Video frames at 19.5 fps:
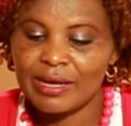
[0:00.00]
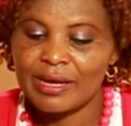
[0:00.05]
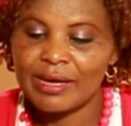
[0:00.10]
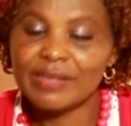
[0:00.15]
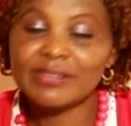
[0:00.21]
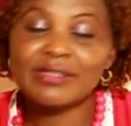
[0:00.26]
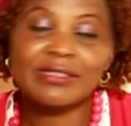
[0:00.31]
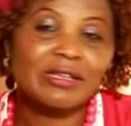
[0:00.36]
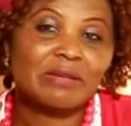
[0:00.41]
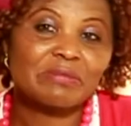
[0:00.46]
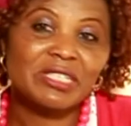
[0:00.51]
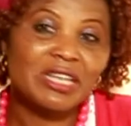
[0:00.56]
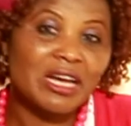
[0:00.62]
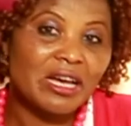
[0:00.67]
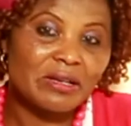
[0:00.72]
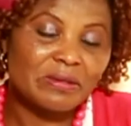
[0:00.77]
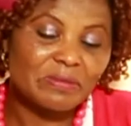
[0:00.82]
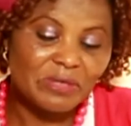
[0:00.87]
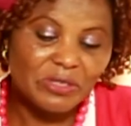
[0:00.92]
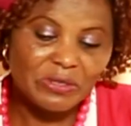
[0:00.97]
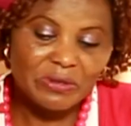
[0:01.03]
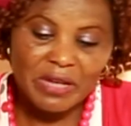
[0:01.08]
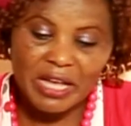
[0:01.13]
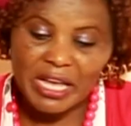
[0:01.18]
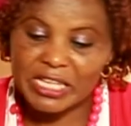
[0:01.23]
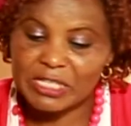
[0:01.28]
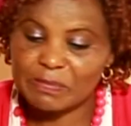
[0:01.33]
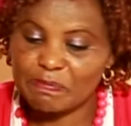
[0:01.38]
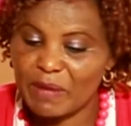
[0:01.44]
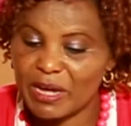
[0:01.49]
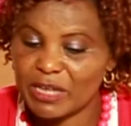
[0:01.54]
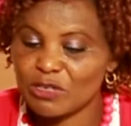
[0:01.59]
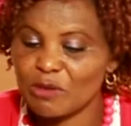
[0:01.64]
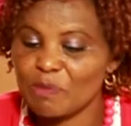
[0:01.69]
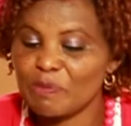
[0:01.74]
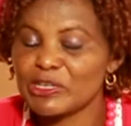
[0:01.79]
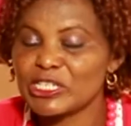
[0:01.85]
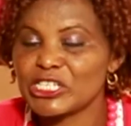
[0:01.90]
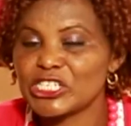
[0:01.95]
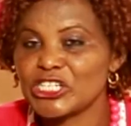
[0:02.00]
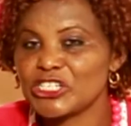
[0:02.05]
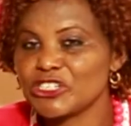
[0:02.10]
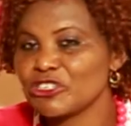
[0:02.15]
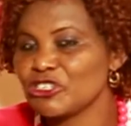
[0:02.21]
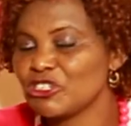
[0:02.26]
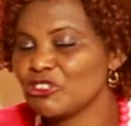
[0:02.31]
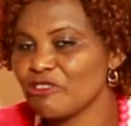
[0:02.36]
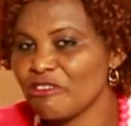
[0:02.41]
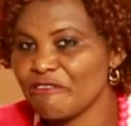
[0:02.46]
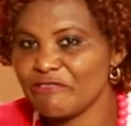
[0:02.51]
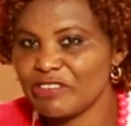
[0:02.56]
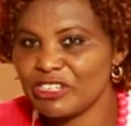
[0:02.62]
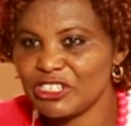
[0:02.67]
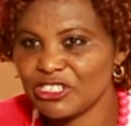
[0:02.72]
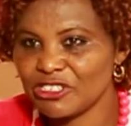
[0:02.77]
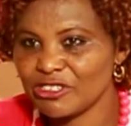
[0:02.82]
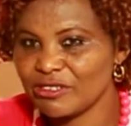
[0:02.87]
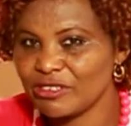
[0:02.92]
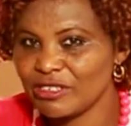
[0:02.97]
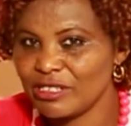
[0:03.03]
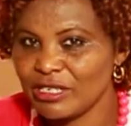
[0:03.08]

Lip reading: And sometimes you expect opposition to your vision.